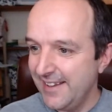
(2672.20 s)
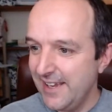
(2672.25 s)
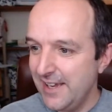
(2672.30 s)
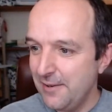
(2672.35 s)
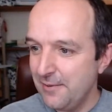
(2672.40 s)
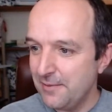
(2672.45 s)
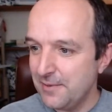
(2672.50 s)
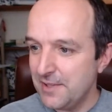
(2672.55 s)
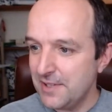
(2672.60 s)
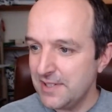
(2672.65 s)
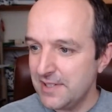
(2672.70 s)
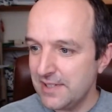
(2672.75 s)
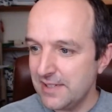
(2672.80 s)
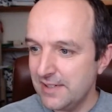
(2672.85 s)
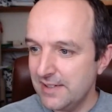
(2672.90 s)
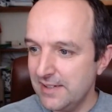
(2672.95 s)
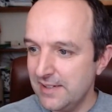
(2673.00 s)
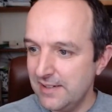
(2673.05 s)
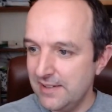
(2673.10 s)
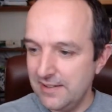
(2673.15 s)
Yeah,
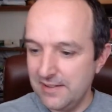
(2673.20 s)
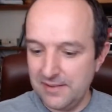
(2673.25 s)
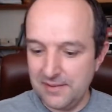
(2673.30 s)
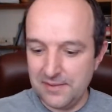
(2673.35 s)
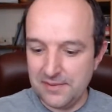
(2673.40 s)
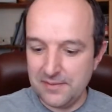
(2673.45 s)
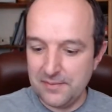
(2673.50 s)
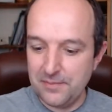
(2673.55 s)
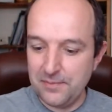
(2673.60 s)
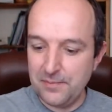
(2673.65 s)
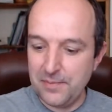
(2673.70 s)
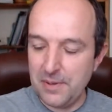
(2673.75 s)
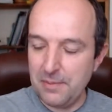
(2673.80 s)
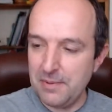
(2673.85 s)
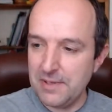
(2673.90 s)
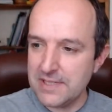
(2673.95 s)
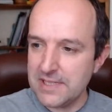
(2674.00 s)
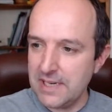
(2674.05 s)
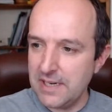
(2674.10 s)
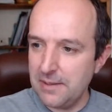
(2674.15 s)
just
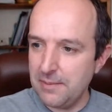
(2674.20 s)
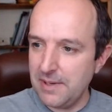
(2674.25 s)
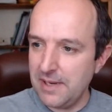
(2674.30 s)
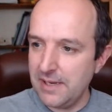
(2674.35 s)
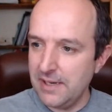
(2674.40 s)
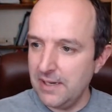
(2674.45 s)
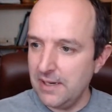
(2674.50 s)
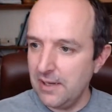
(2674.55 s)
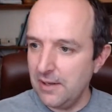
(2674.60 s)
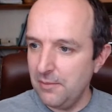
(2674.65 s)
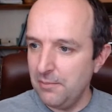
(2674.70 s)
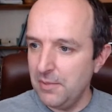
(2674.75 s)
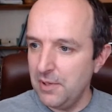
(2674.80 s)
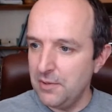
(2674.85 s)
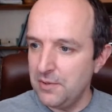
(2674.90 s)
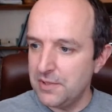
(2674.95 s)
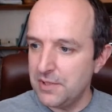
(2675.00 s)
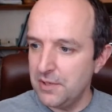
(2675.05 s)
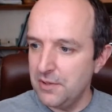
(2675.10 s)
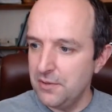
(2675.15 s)
people are saying about,
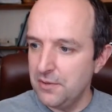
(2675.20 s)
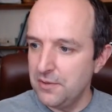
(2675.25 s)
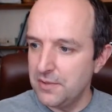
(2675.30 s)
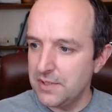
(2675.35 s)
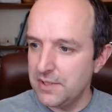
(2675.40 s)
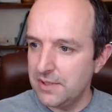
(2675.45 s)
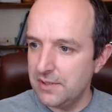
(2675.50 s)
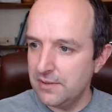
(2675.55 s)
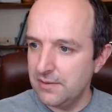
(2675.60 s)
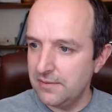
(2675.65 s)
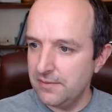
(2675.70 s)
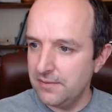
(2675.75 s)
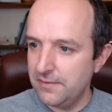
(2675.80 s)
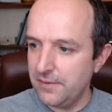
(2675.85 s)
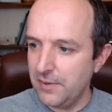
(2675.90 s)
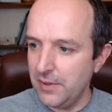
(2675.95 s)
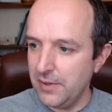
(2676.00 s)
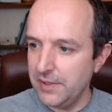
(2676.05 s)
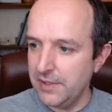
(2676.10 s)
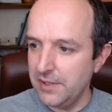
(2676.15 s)
Mewtwo's and
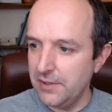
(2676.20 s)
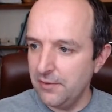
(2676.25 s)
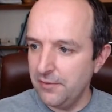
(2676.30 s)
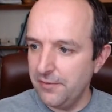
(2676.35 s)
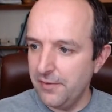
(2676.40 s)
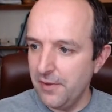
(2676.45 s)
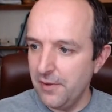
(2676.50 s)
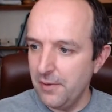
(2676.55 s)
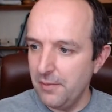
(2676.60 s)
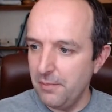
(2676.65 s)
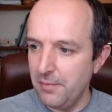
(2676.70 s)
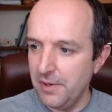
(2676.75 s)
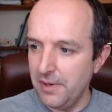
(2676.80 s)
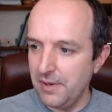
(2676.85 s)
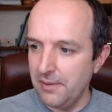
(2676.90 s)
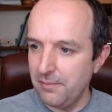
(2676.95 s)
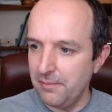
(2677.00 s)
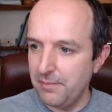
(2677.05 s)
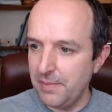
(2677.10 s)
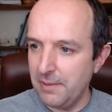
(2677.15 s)
finding of them,
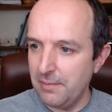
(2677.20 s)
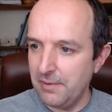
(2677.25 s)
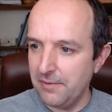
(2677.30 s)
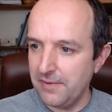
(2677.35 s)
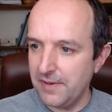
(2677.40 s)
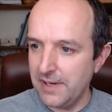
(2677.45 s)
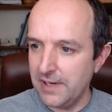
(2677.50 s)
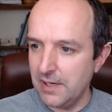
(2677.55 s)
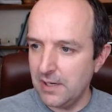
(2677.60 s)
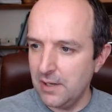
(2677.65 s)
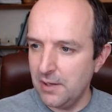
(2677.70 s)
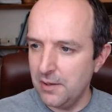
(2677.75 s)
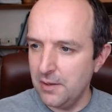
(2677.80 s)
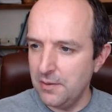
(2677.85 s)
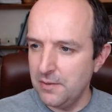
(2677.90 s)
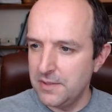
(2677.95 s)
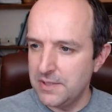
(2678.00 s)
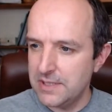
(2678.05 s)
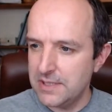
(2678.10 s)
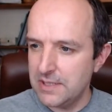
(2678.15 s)
and people have found
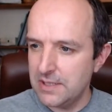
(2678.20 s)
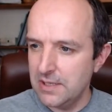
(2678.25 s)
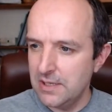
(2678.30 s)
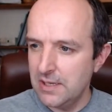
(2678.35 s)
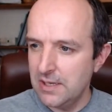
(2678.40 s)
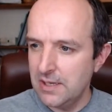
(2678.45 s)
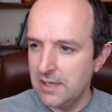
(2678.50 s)
loads.